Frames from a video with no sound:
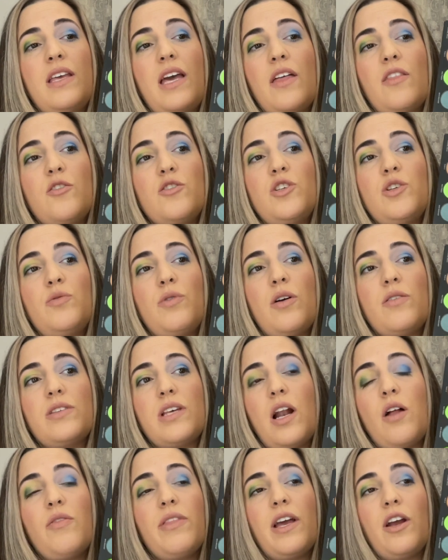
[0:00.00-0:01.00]
the other two
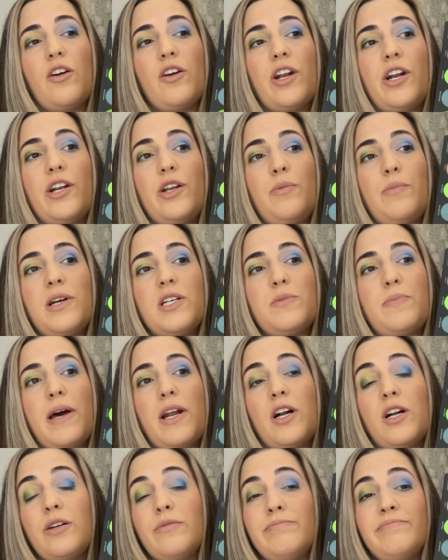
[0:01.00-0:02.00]
rows I don't think are gonna do much
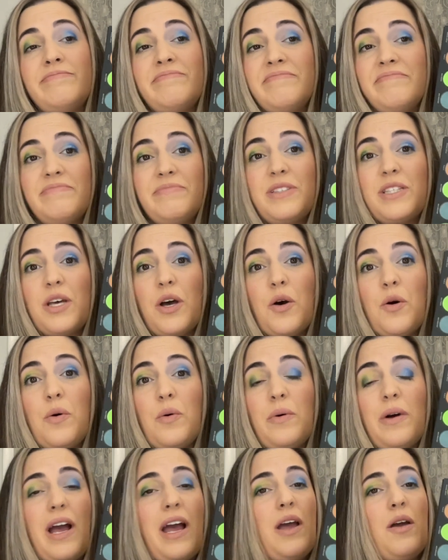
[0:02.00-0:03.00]
better.
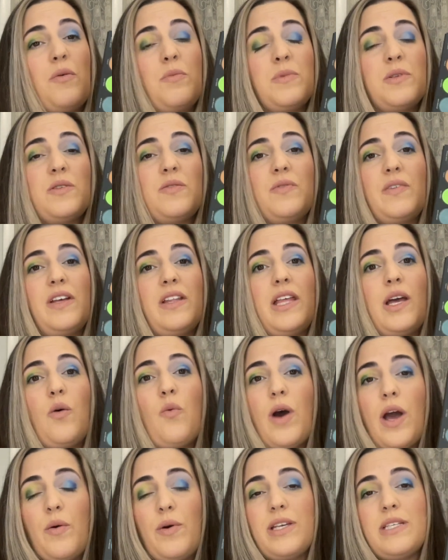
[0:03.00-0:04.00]
So I almost feel like,
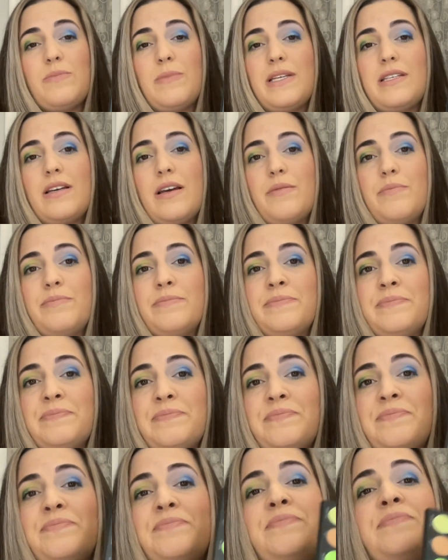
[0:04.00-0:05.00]
why waste my time?
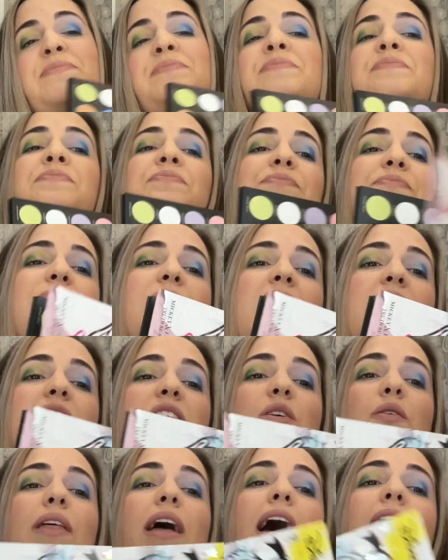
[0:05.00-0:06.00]

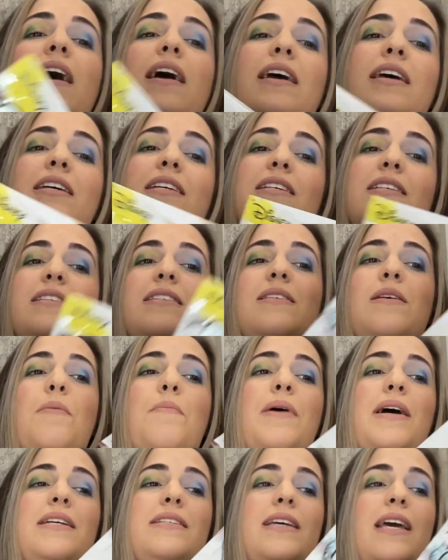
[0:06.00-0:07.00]
So that is
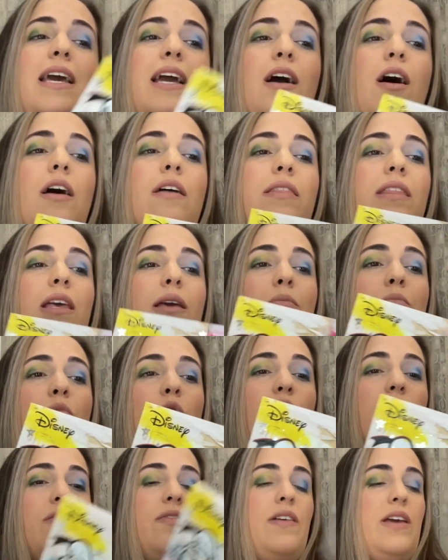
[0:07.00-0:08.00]
my take on the
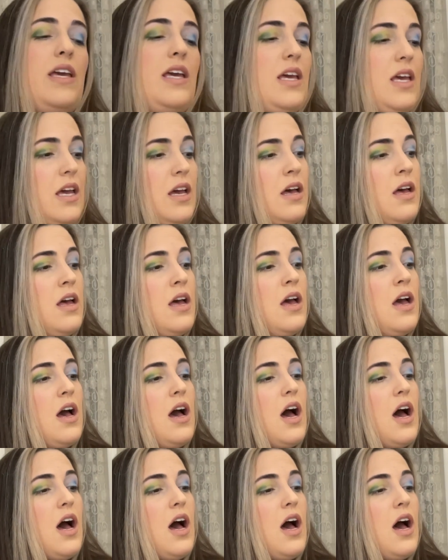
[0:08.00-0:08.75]
Morphe